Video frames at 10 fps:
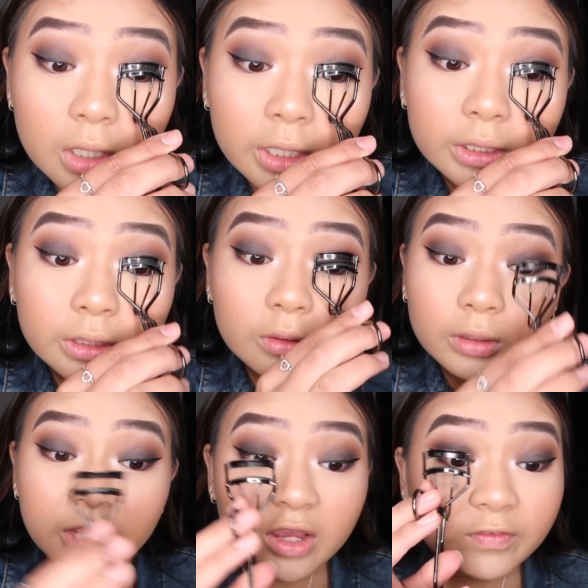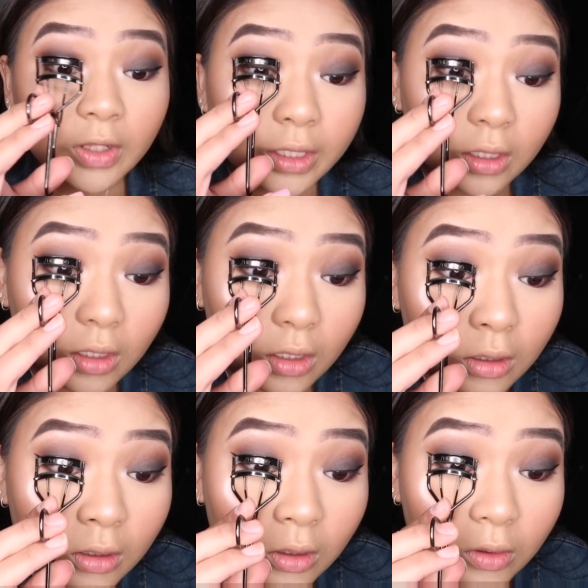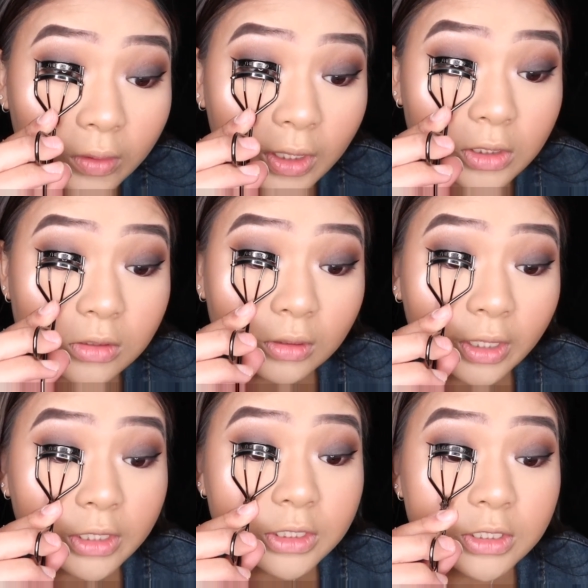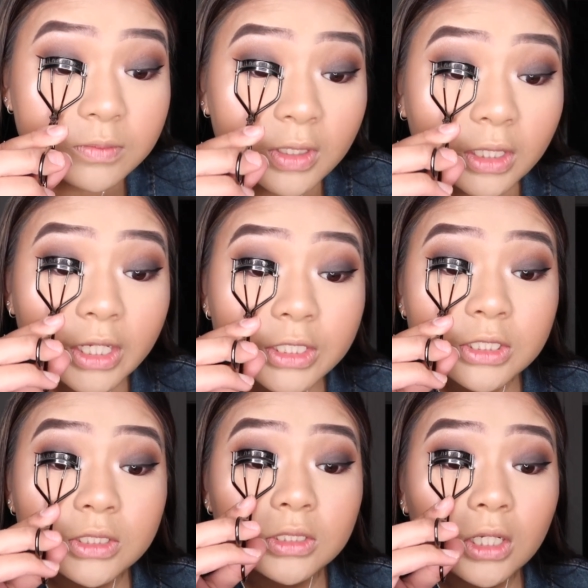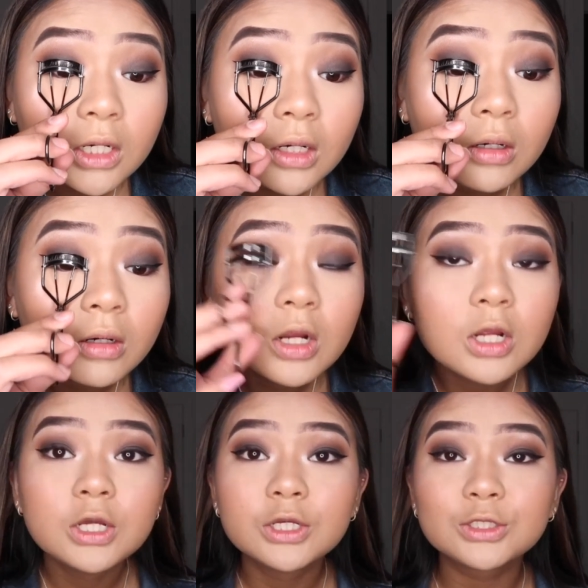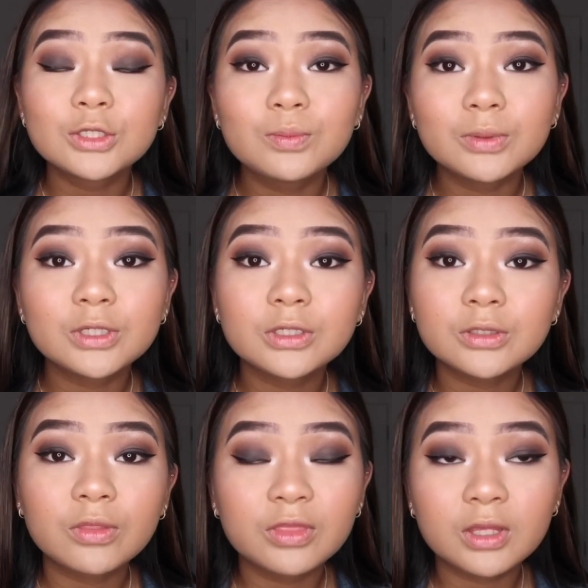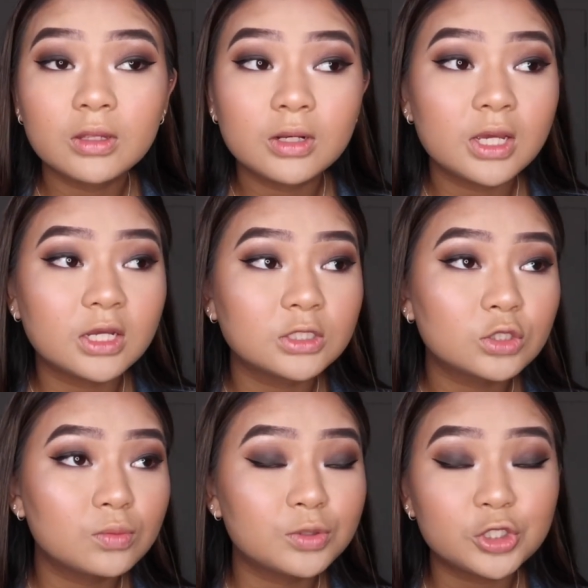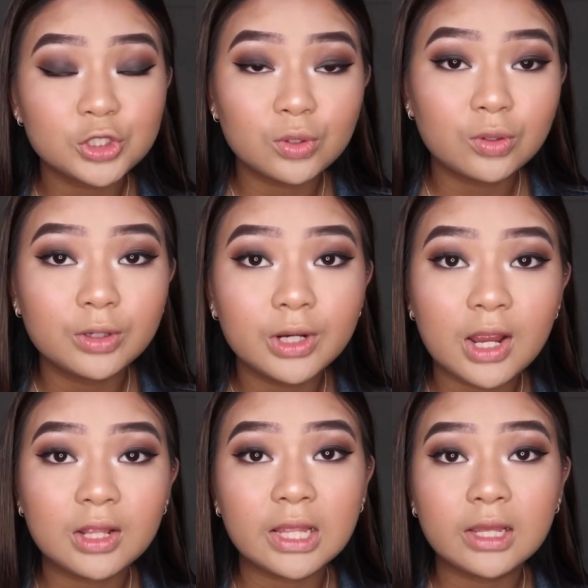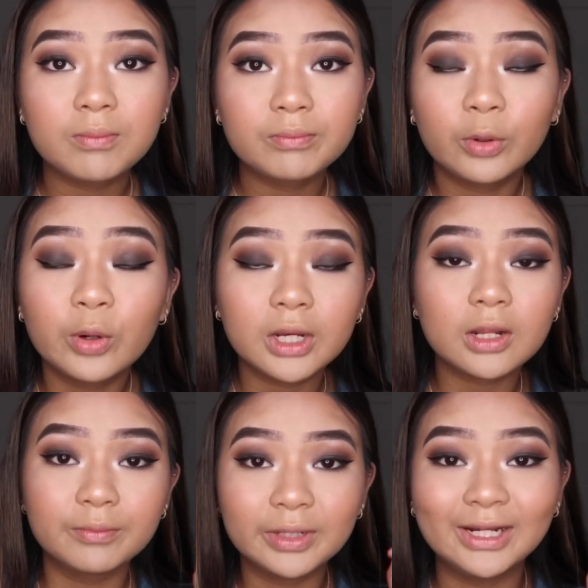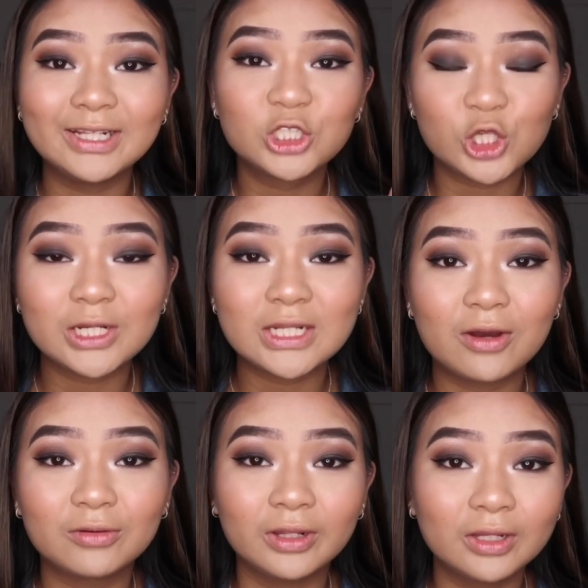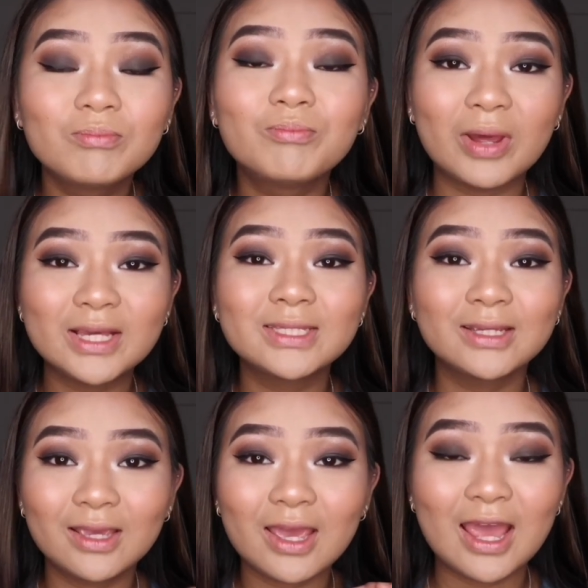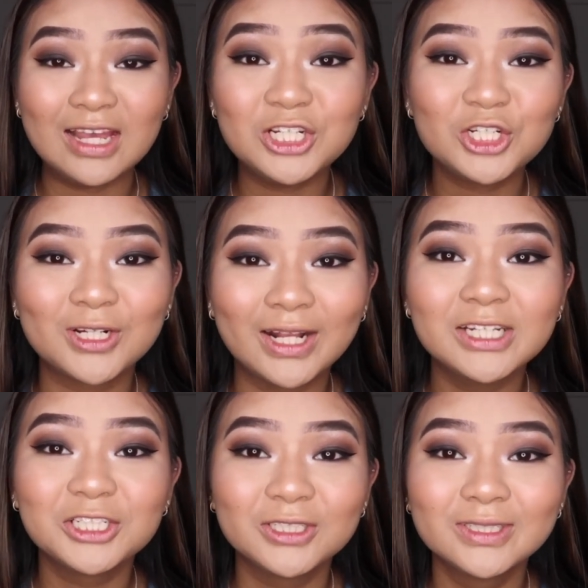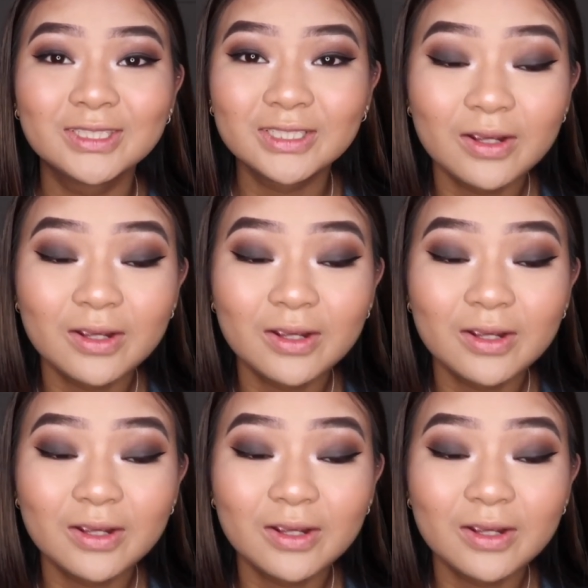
I literally have like no natural lashes. My lashes are super thin and super short and they point completely straight down, like basic Asian lashes.